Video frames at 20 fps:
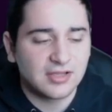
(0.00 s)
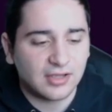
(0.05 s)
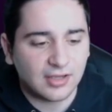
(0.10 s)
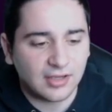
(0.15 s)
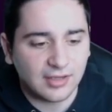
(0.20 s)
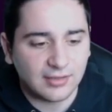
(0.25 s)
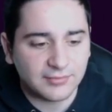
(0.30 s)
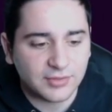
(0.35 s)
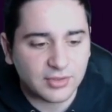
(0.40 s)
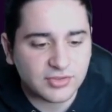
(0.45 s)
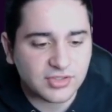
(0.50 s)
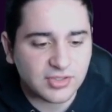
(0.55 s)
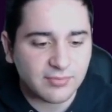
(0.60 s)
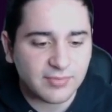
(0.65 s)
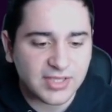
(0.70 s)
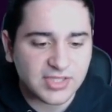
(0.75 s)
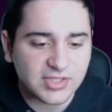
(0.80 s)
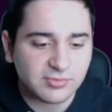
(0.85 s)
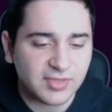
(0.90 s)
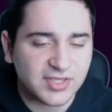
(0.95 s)
Those are the
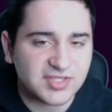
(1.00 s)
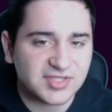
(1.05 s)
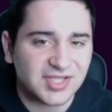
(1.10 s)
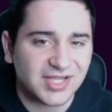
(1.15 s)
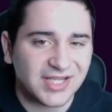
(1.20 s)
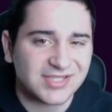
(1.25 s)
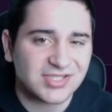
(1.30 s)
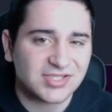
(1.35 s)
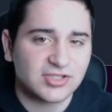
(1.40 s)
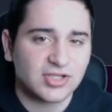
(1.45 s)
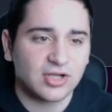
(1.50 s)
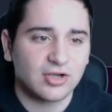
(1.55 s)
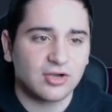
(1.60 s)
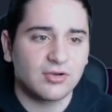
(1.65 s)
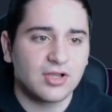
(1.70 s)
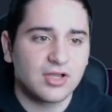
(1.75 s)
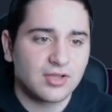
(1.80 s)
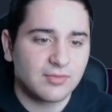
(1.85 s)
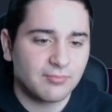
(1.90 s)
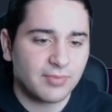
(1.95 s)
best ways to get
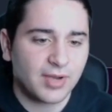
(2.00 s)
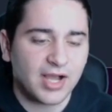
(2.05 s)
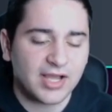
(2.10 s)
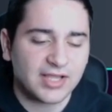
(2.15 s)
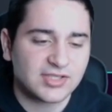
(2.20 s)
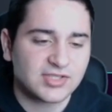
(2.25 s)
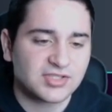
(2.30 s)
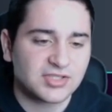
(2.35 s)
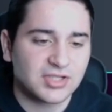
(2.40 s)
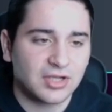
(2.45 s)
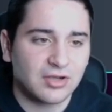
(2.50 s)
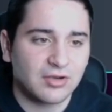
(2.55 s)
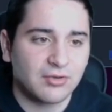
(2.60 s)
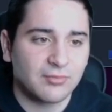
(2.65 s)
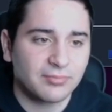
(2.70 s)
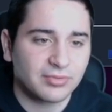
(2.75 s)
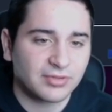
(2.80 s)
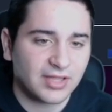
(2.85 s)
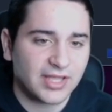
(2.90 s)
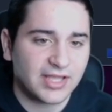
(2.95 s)
snow, buying
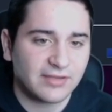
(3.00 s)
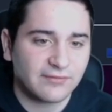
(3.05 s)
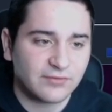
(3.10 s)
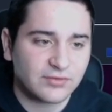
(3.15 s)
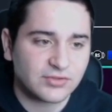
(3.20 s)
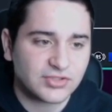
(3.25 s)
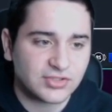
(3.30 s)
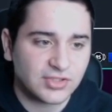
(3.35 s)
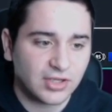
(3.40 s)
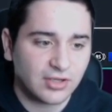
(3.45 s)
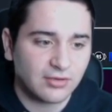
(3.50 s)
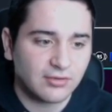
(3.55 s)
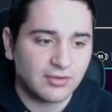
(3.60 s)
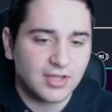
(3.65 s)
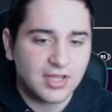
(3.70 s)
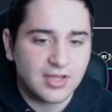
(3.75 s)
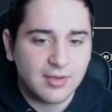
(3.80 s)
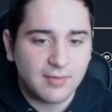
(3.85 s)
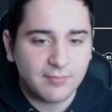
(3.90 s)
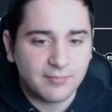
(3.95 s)
snow, playing for snow.
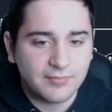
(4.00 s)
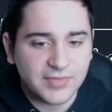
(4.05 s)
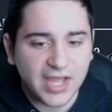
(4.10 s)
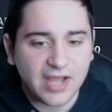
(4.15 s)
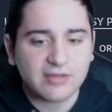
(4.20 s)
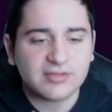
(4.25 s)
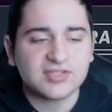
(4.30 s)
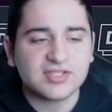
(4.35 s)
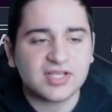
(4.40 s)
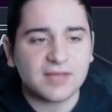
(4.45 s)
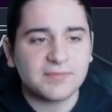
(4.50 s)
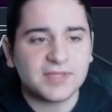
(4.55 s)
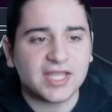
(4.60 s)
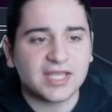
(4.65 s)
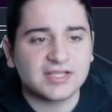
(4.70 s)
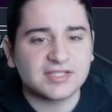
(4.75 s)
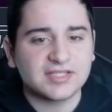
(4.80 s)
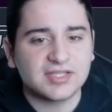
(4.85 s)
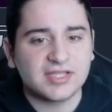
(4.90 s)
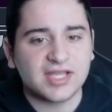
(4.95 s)
Now it's time to
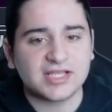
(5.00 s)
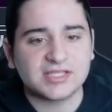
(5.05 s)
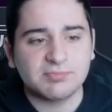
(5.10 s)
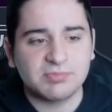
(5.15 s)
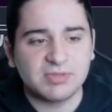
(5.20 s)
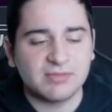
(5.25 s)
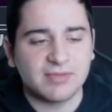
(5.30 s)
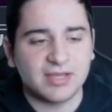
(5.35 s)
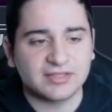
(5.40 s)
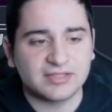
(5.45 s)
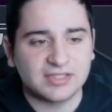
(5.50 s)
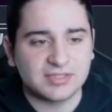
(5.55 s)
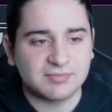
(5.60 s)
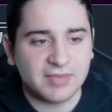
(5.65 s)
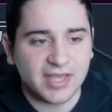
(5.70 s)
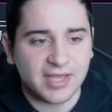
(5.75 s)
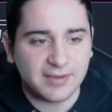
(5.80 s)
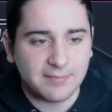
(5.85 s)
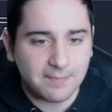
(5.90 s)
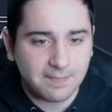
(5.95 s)
get into the XP methods,
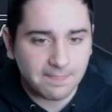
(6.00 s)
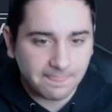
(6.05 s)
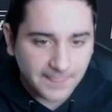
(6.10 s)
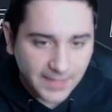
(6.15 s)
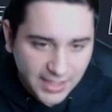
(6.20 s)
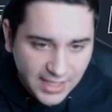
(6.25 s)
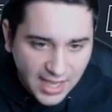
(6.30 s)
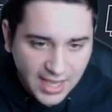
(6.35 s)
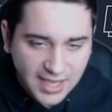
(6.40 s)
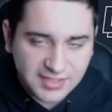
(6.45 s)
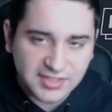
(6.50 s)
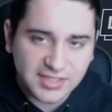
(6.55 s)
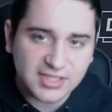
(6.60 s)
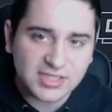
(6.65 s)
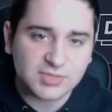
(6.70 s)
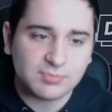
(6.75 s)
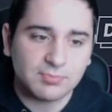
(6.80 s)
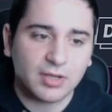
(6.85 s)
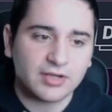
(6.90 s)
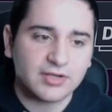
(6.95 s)
man. Guys, it
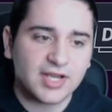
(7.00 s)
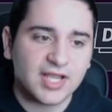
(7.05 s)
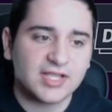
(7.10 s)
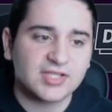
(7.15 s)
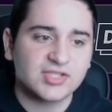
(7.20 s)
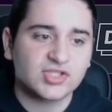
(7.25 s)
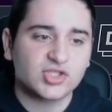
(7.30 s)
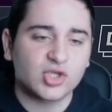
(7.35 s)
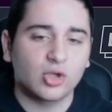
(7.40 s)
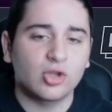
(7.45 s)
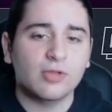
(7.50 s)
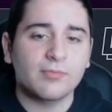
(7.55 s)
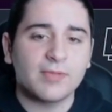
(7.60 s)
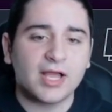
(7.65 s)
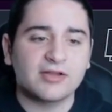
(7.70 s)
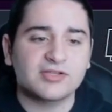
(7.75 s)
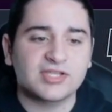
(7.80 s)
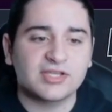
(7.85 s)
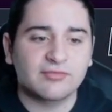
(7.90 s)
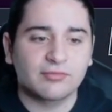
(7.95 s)
is Monday. Solo
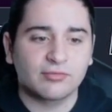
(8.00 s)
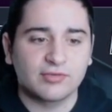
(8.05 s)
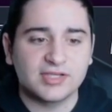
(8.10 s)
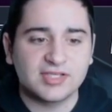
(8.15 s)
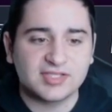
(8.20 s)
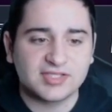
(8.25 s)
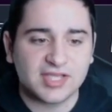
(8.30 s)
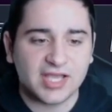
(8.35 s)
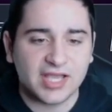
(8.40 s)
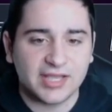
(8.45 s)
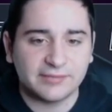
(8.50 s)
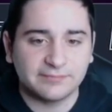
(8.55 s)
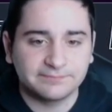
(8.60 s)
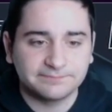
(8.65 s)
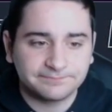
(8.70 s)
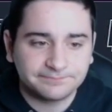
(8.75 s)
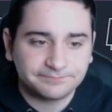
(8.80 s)
battles have reset.